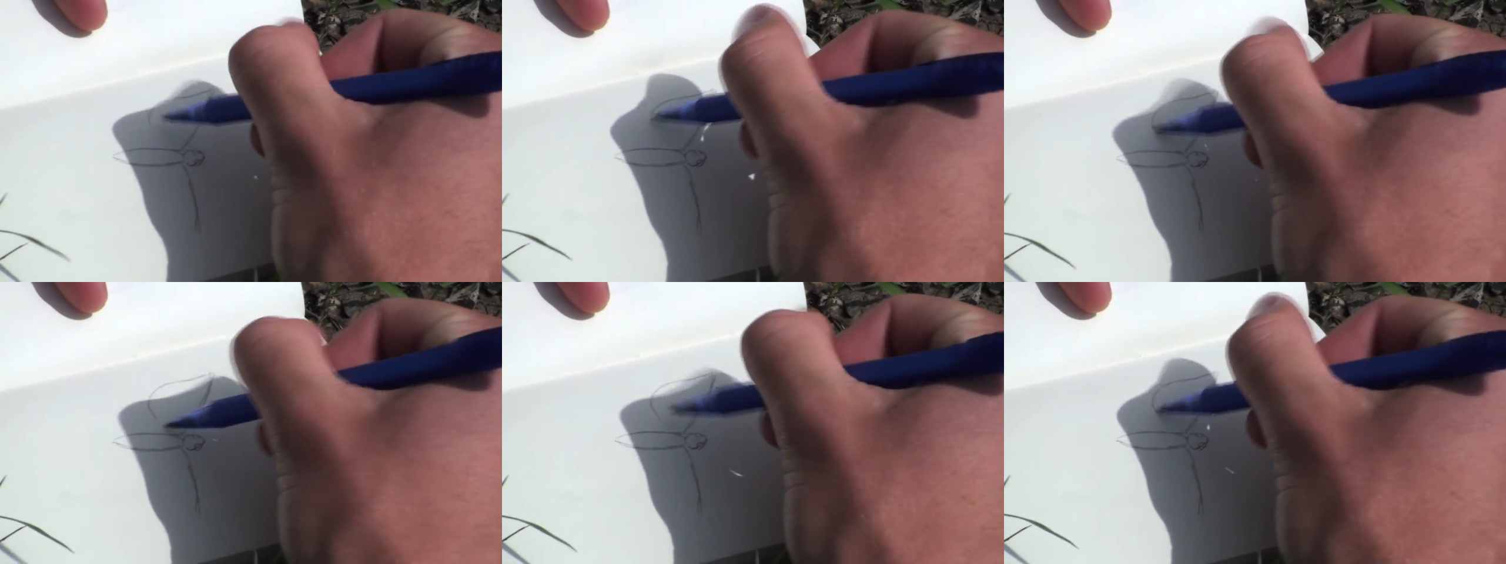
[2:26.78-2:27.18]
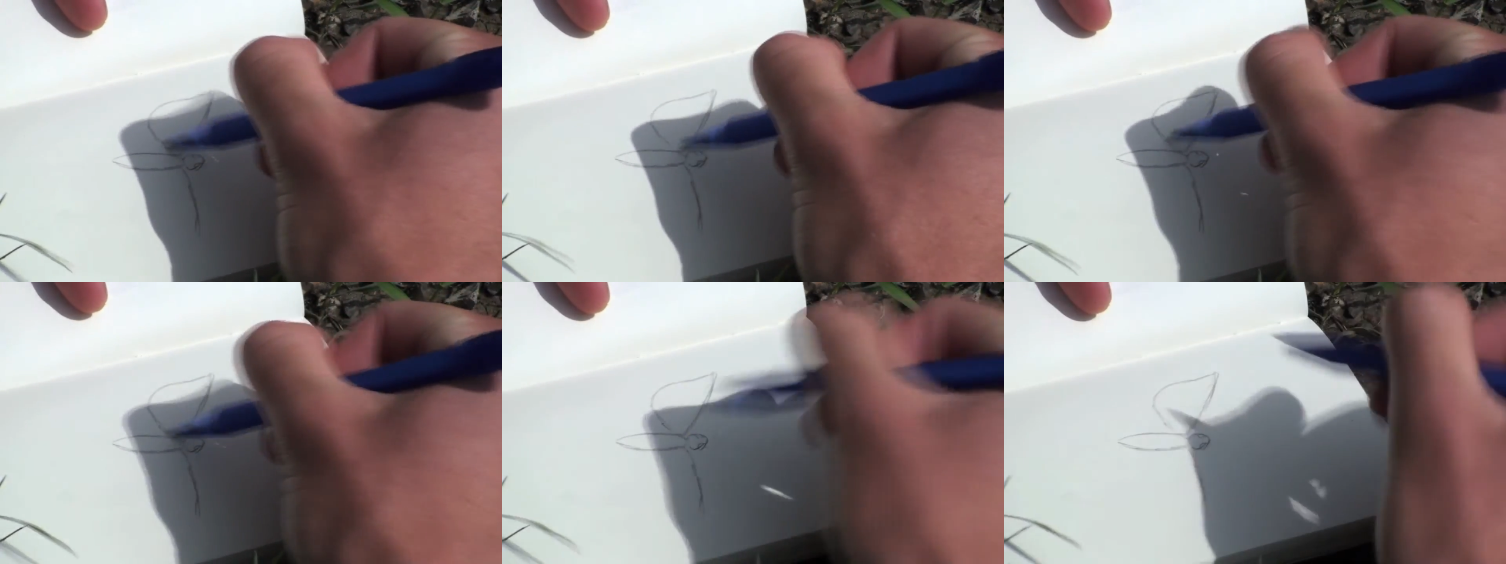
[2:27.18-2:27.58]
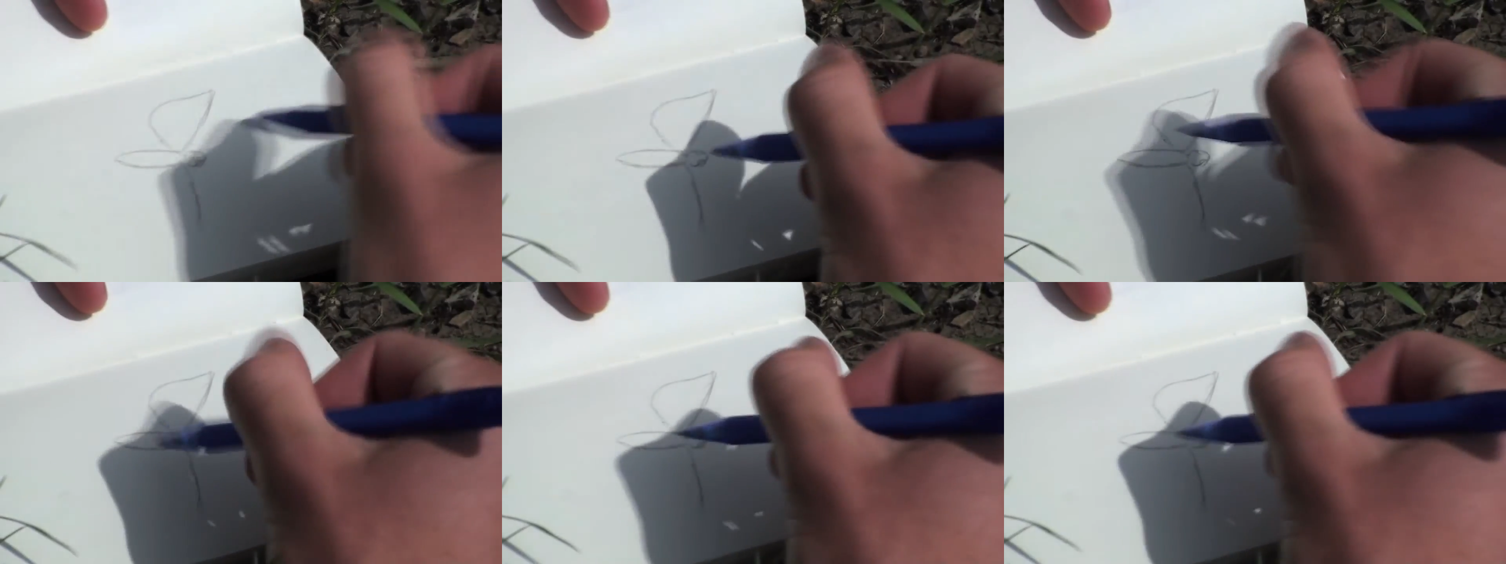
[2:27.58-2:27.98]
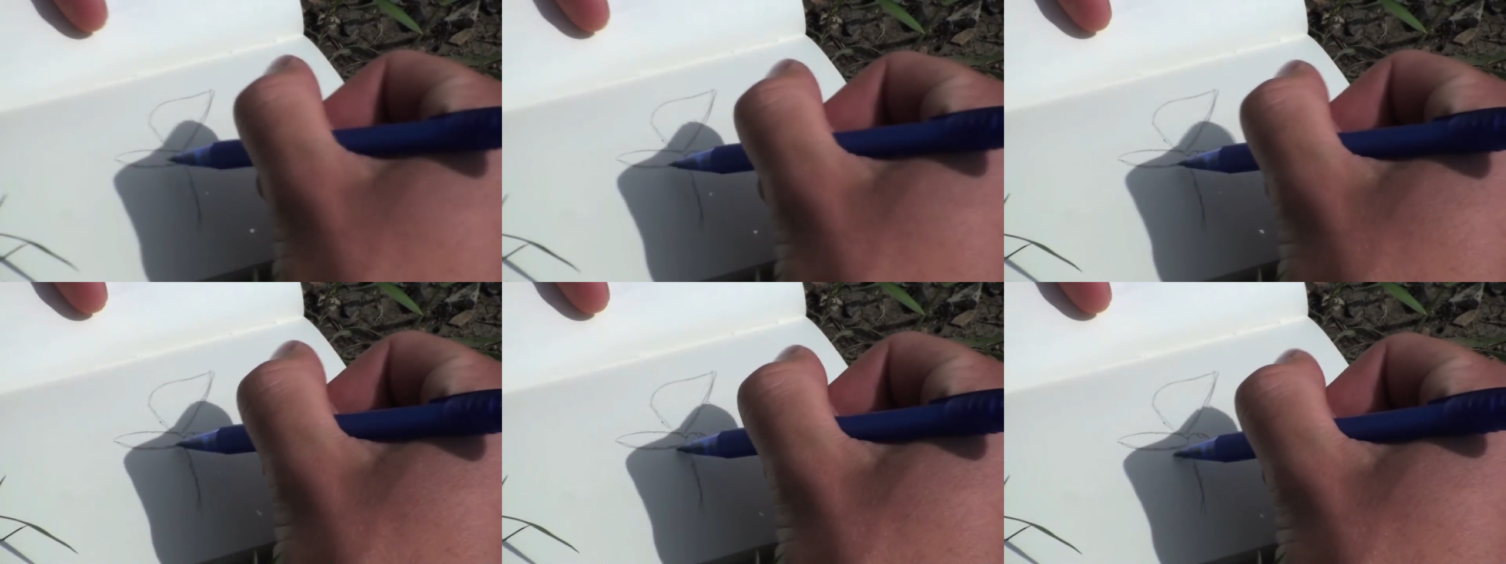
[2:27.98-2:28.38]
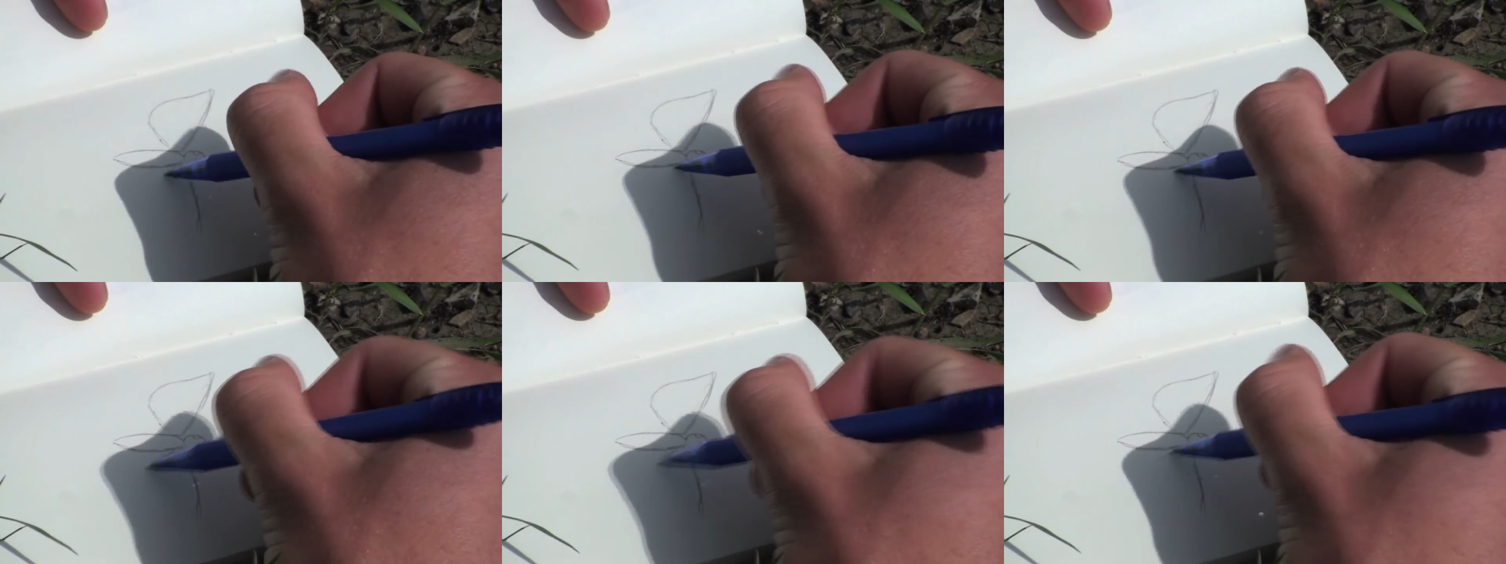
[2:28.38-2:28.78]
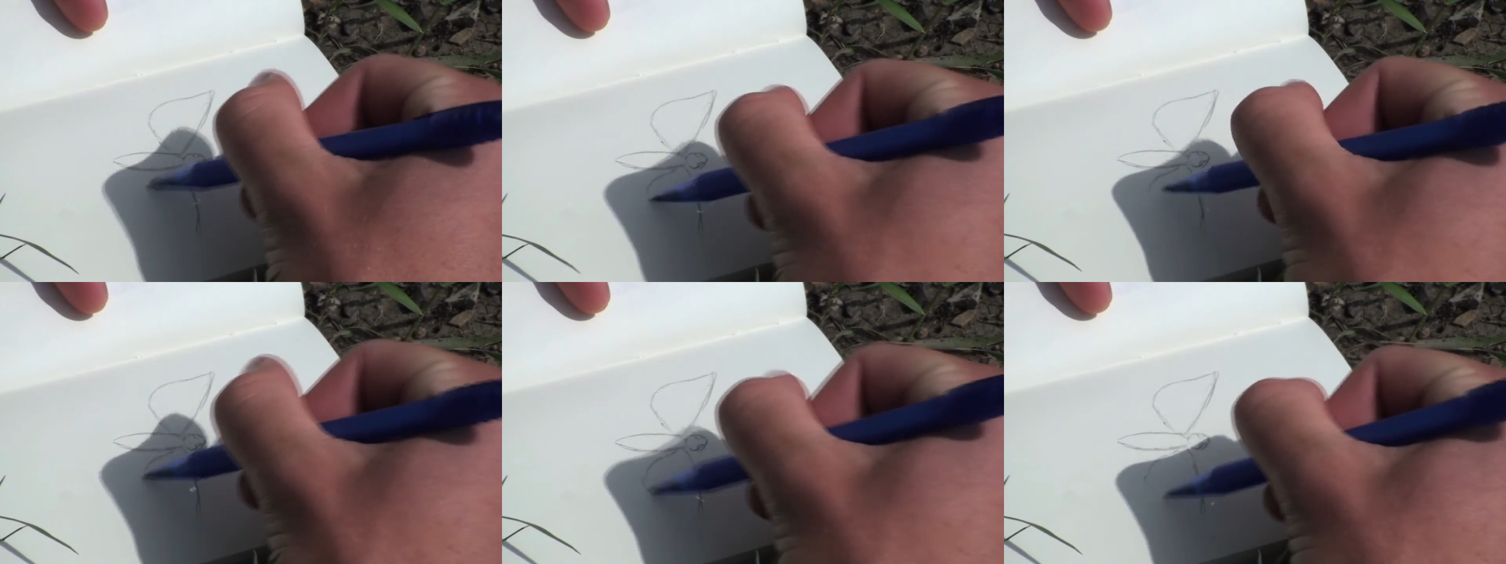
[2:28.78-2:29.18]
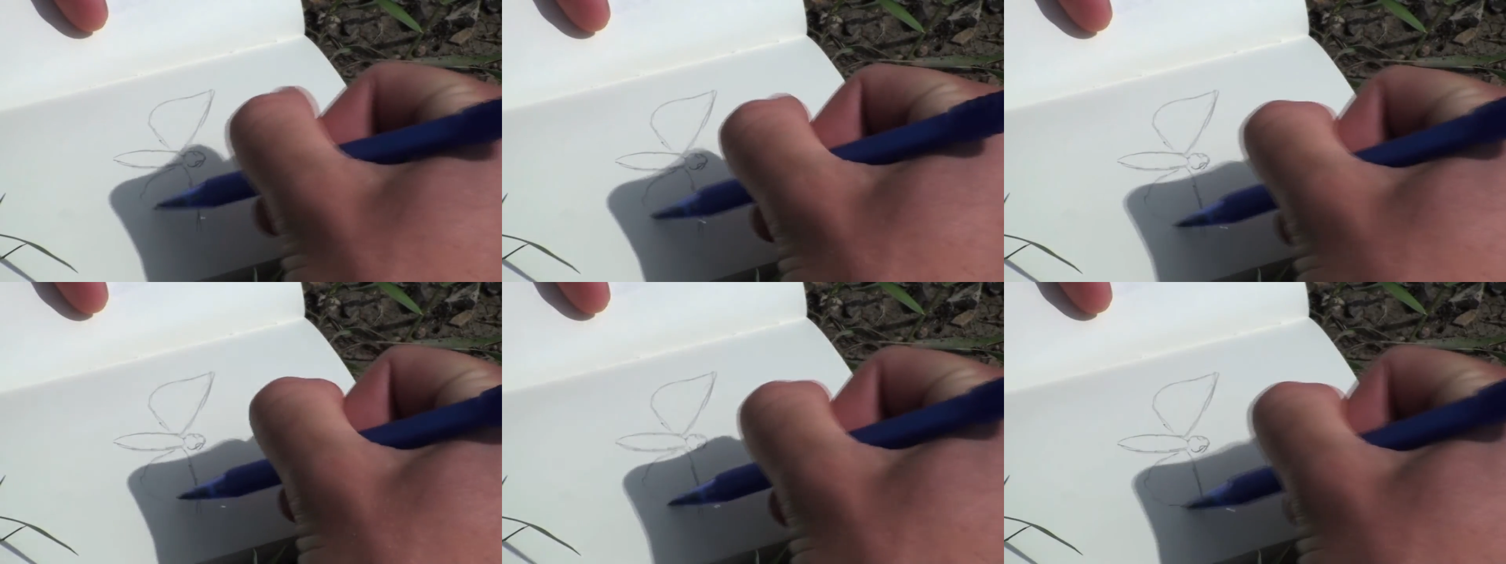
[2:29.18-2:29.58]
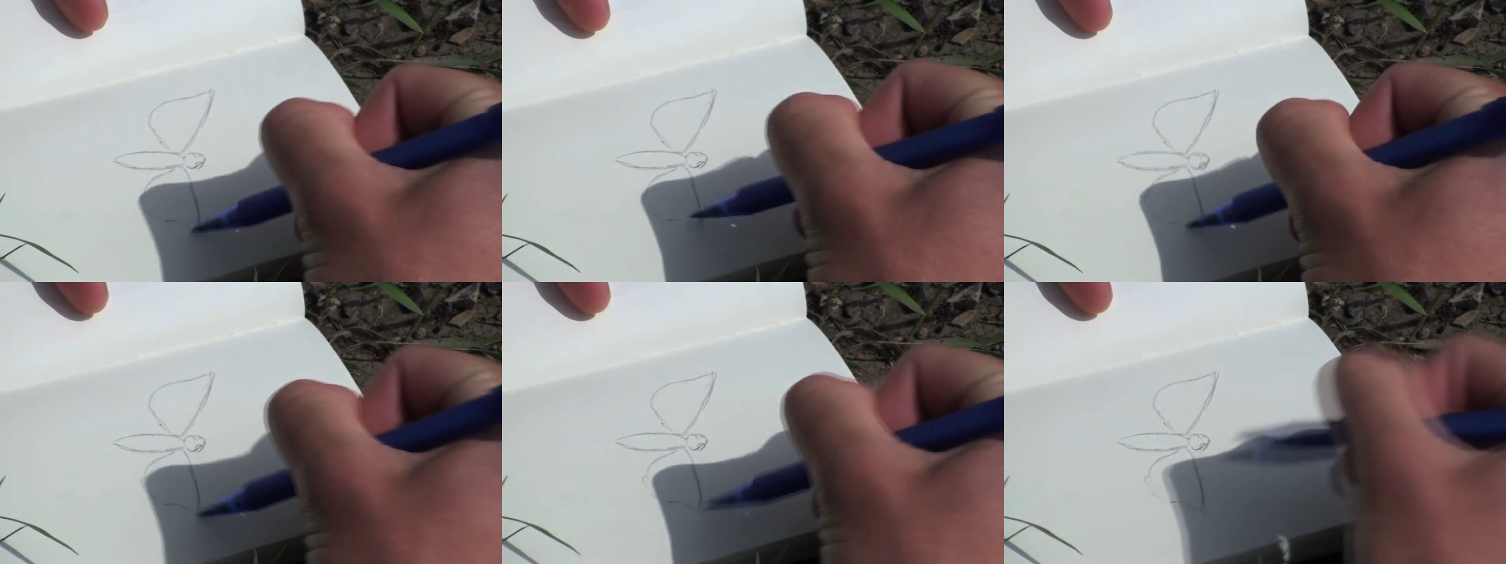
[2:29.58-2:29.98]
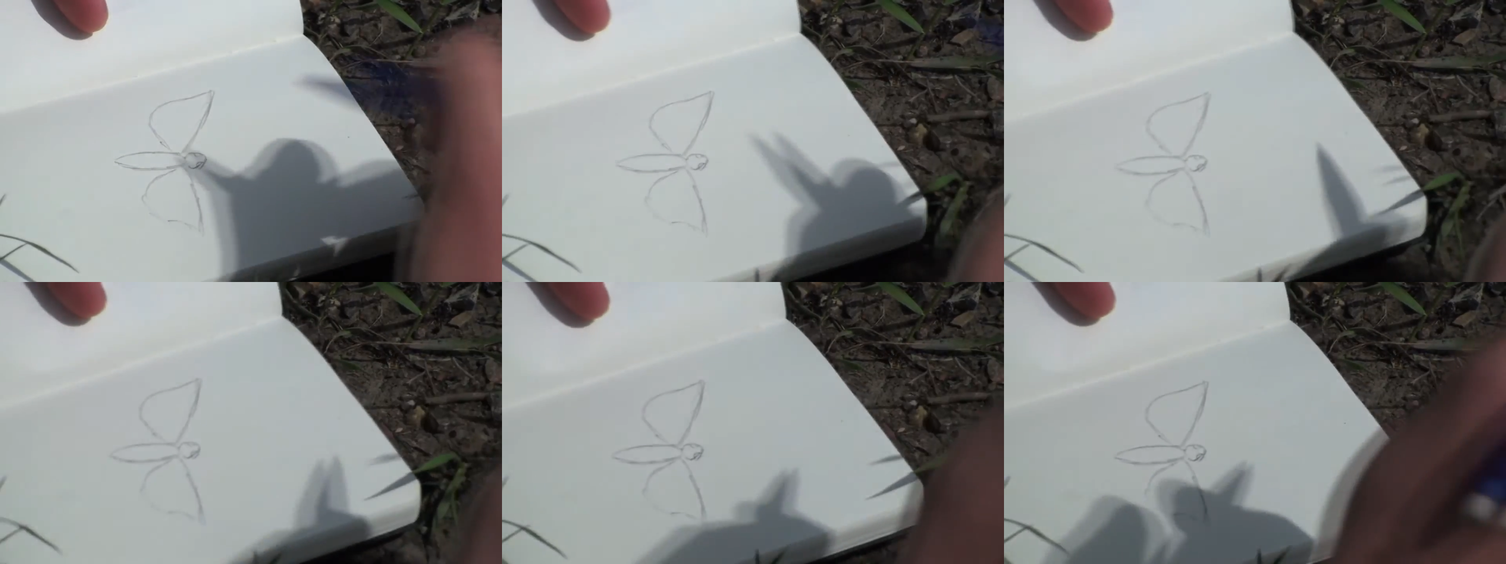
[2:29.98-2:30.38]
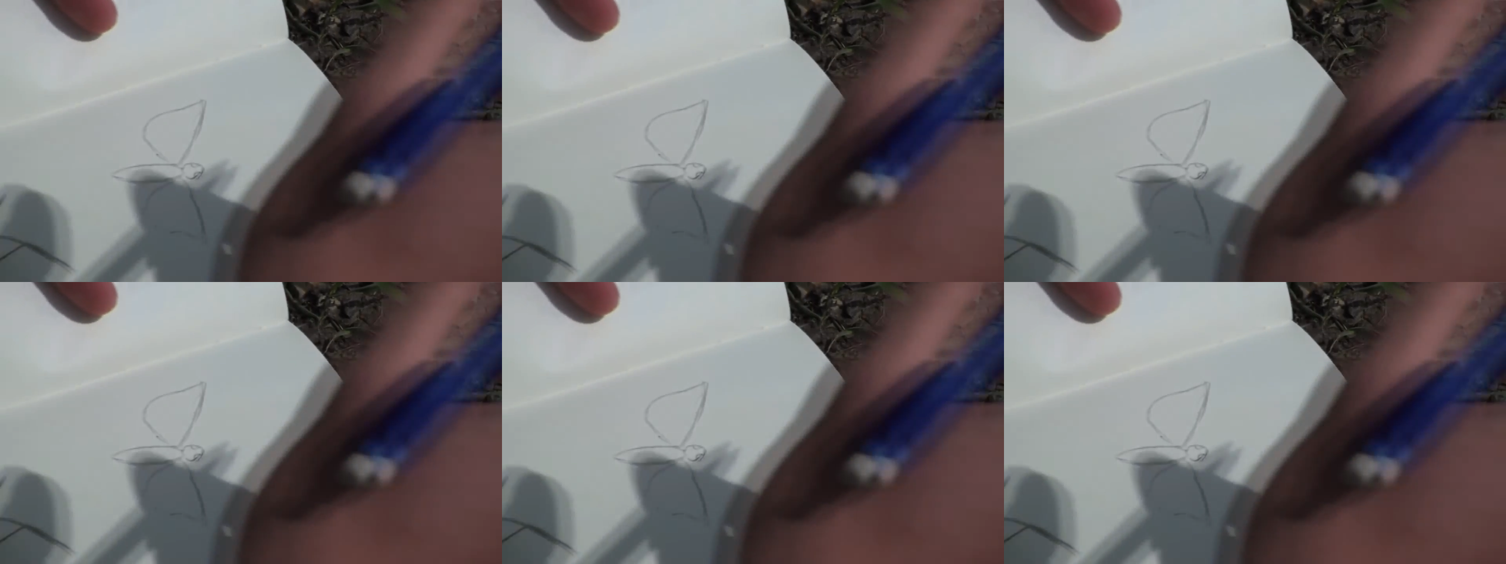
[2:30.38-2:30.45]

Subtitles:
[unreadable: no face in view]